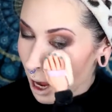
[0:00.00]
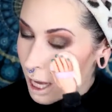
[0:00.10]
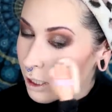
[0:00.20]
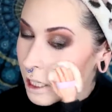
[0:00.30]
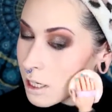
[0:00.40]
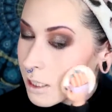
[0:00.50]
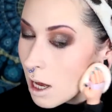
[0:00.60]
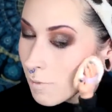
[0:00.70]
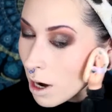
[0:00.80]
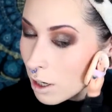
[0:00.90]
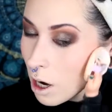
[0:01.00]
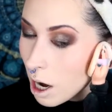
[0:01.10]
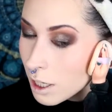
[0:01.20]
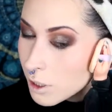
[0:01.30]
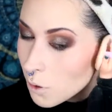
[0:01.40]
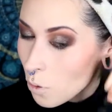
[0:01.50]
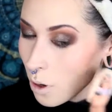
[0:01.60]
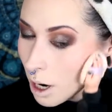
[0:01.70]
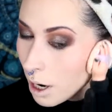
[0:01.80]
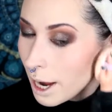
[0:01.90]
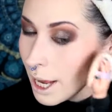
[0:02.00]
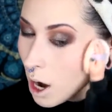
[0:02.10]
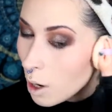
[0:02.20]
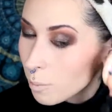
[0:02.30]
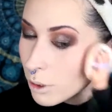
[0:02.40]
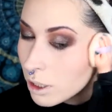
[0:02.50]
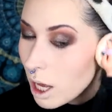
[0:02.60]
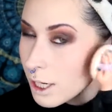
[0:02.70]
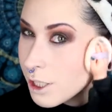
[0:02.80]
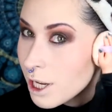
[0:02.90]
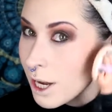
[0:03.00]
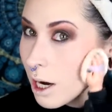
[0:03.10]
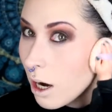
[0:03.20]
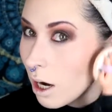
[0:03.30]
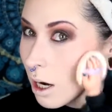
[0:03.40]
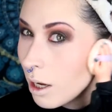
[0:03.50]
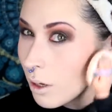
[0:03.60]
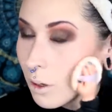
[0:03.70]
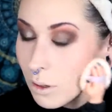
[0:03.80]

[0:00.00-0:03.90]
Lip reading: edges of our contour and our blush here